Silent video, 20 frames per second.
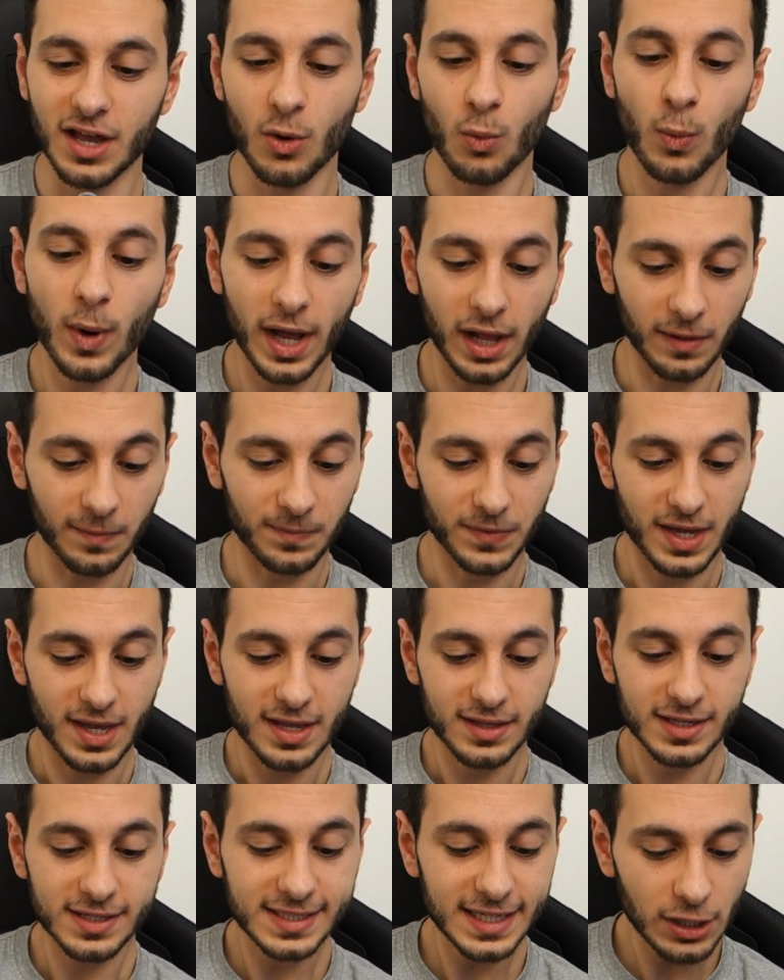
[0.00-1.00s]
Well,
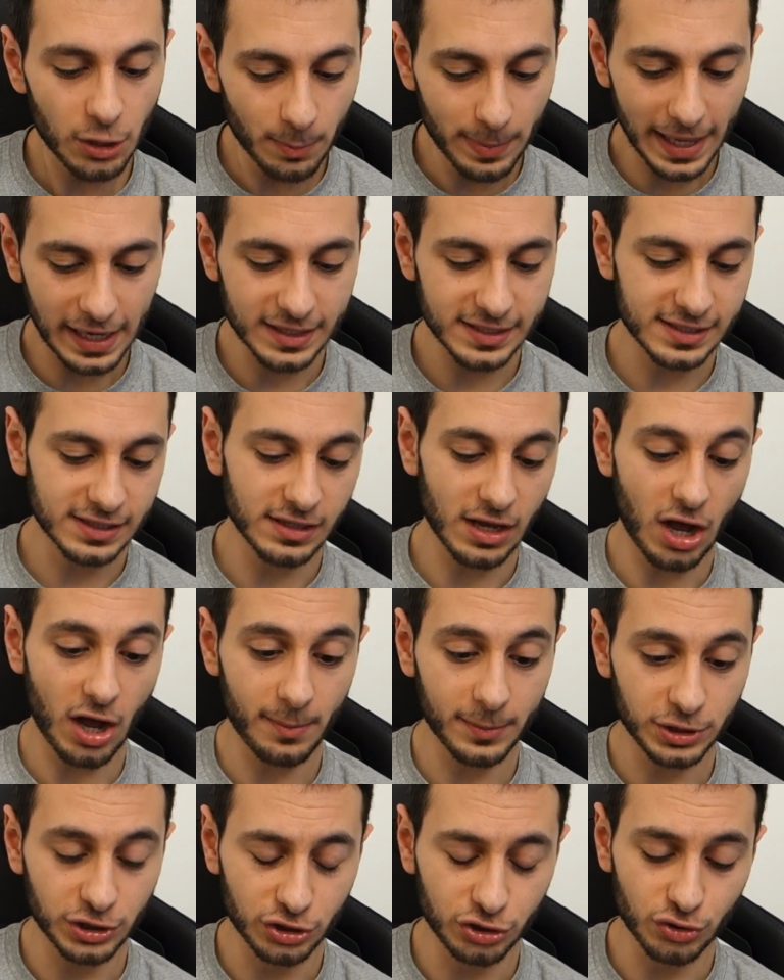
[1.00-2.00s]
the single balanced
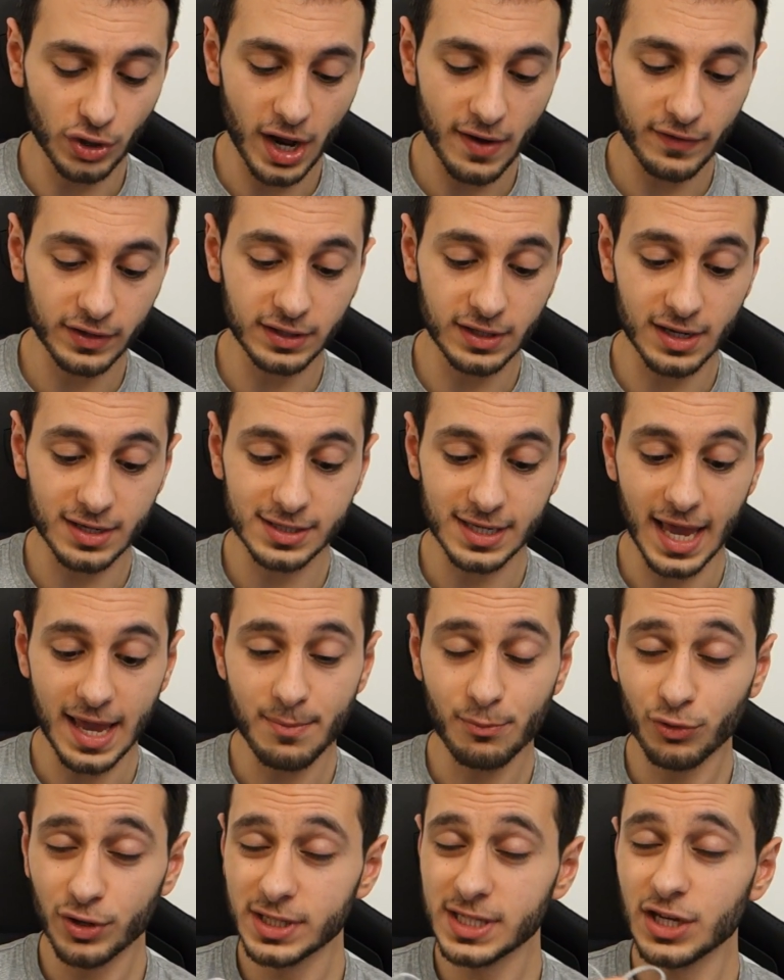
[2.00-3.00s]
armature driver does a
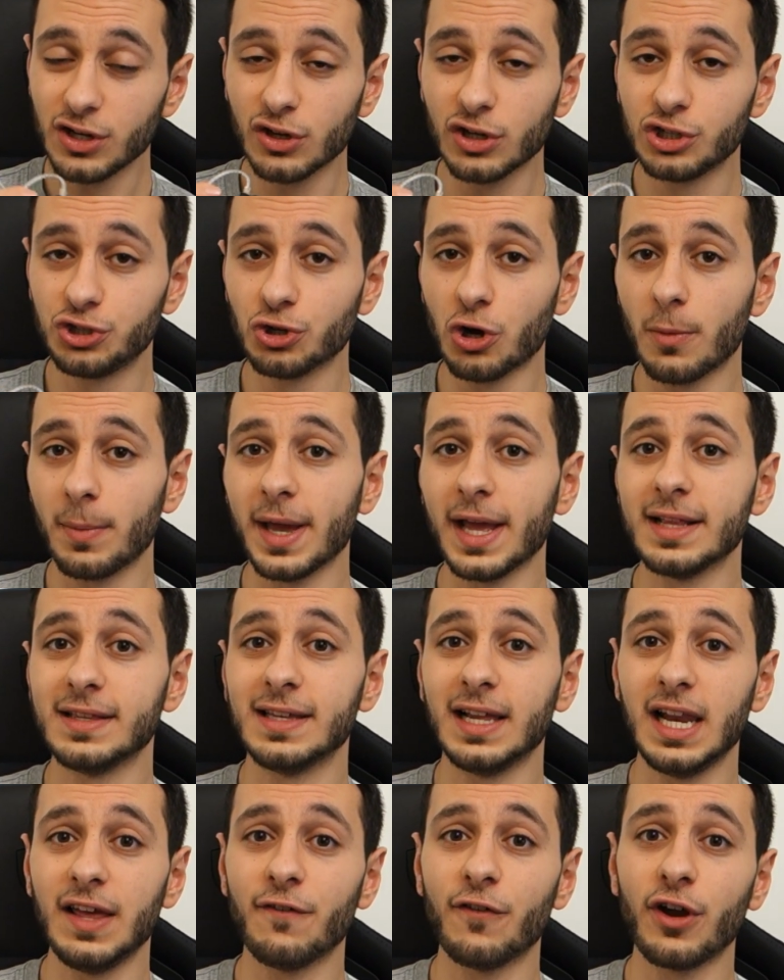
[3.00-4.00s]
pretty good job at
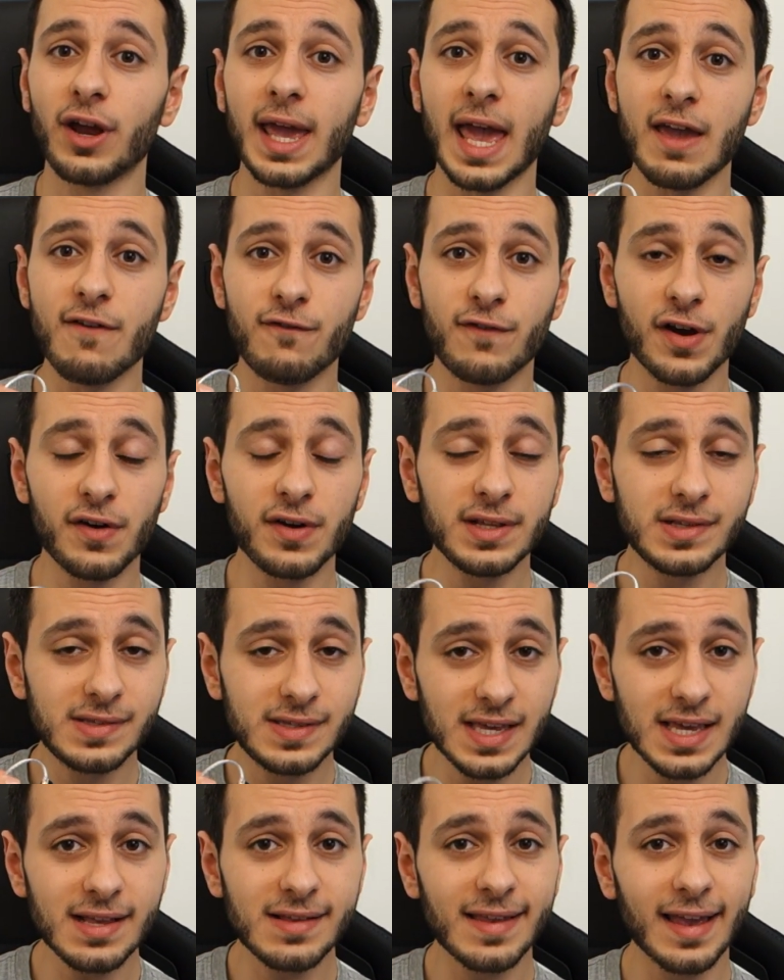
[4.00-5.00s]
delivering a very
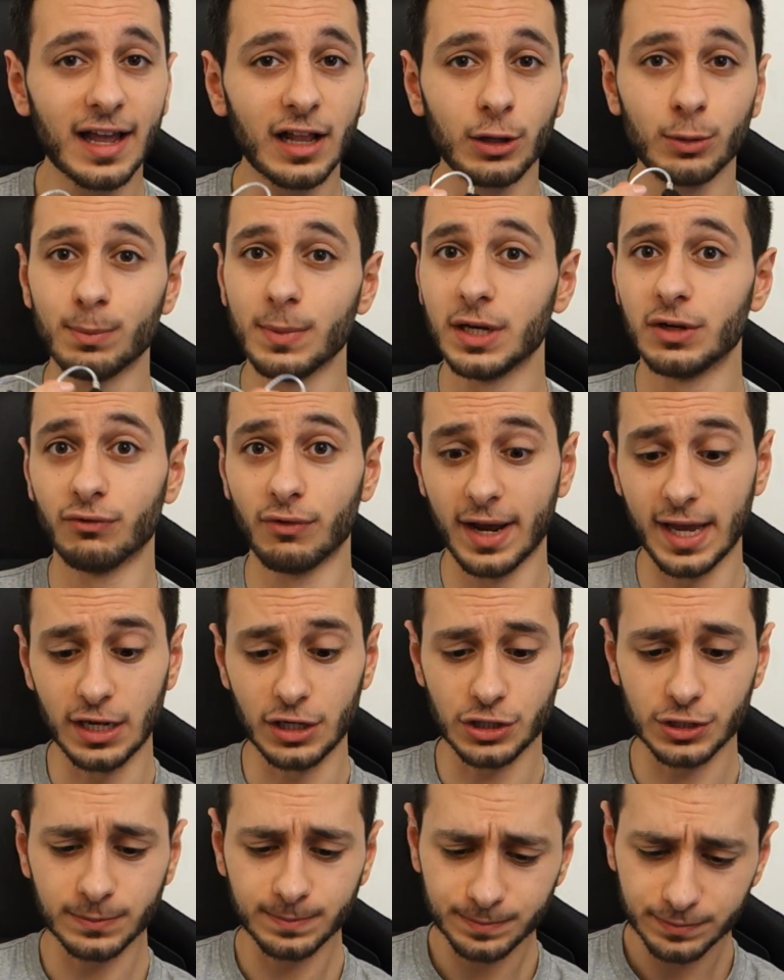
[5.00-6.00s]
detailed
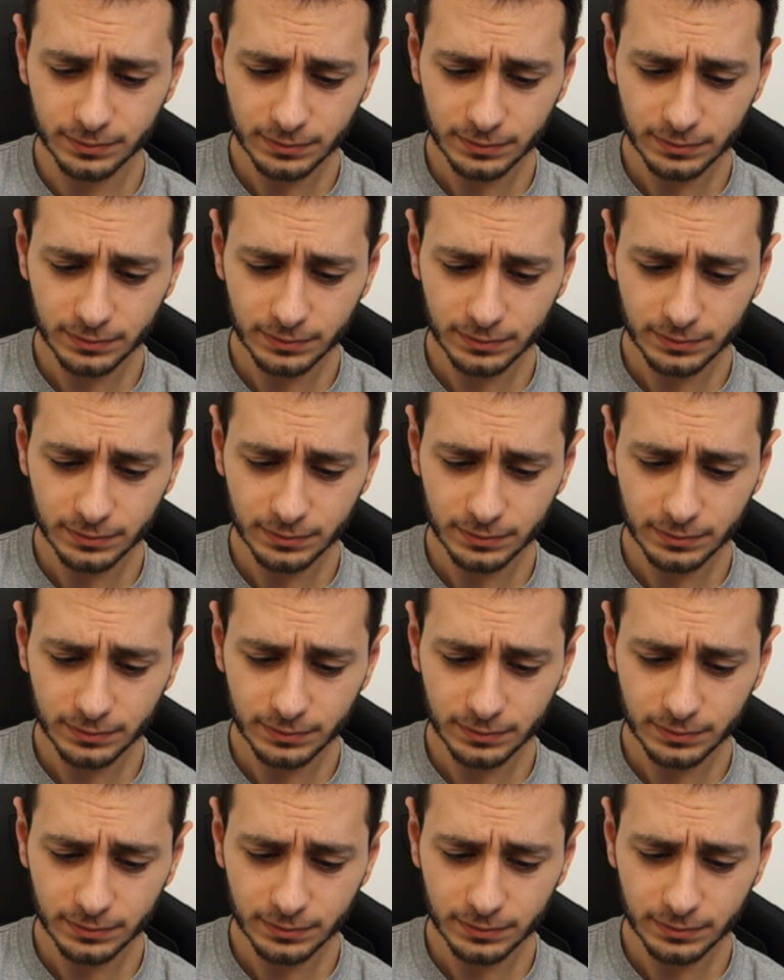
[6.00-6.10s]
mid-range.